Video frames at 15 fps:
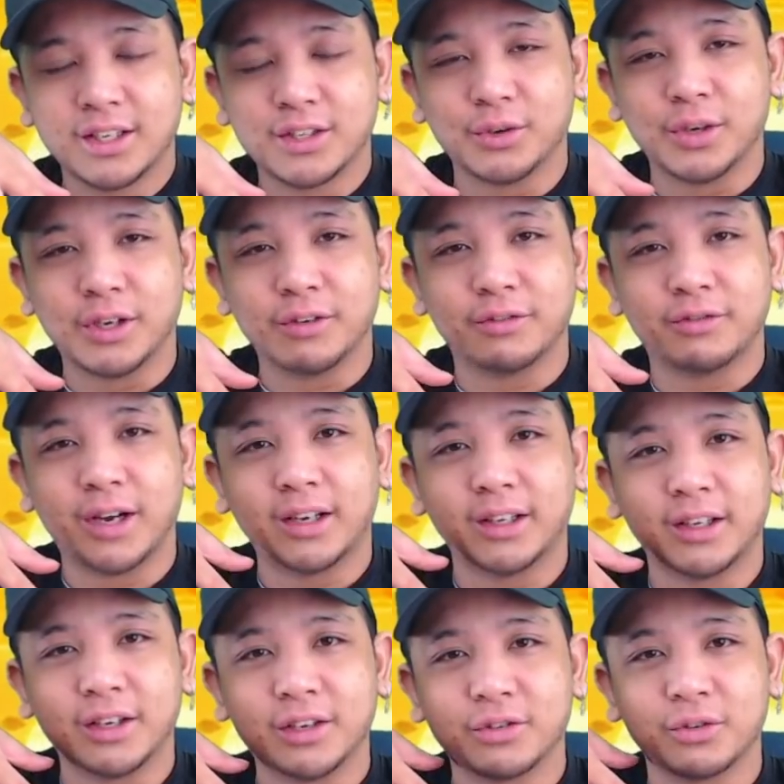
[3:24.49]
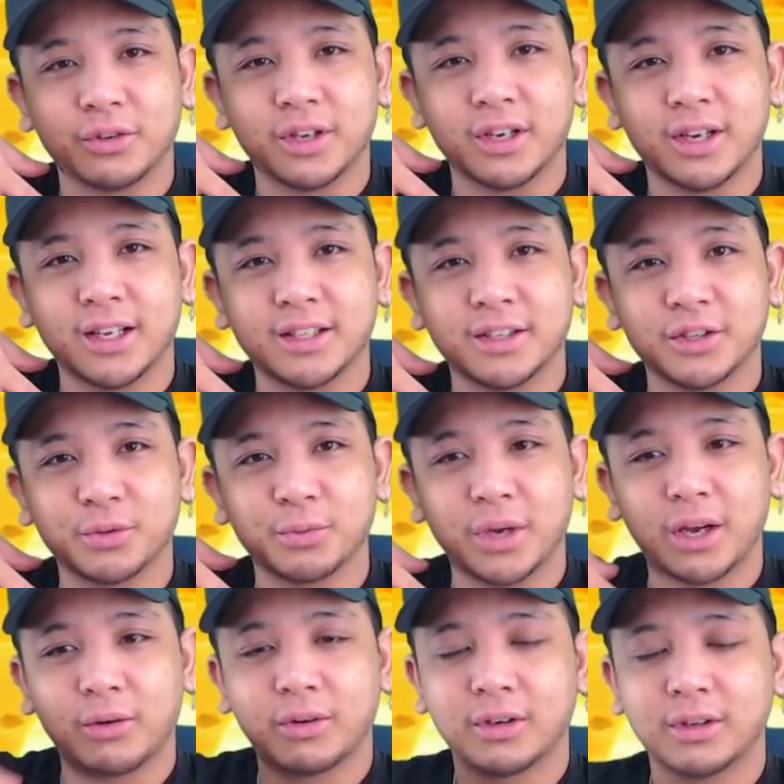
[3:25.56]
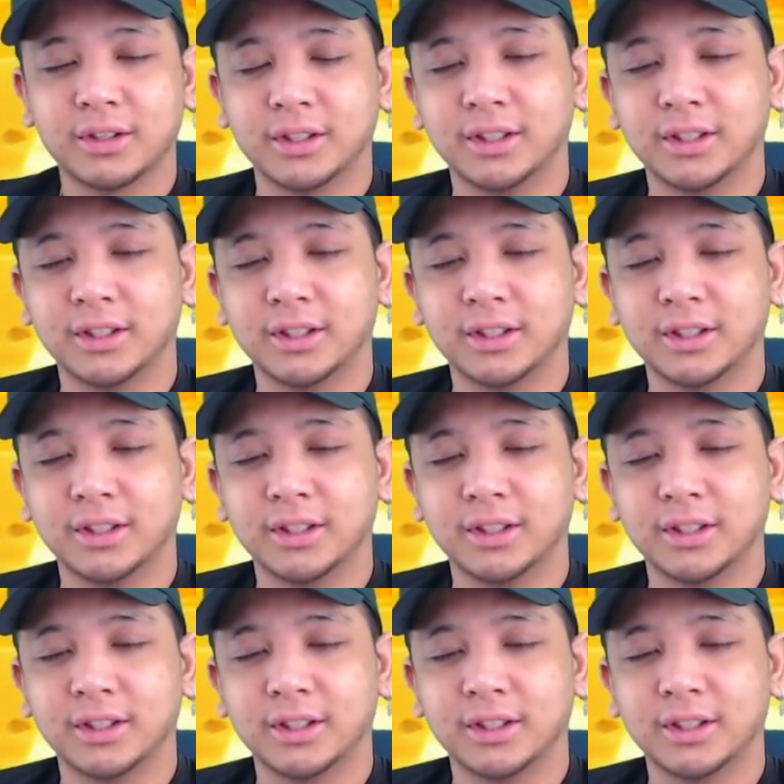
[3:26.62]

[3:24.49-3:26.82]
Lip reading: so he could finally control the Ninetales' power.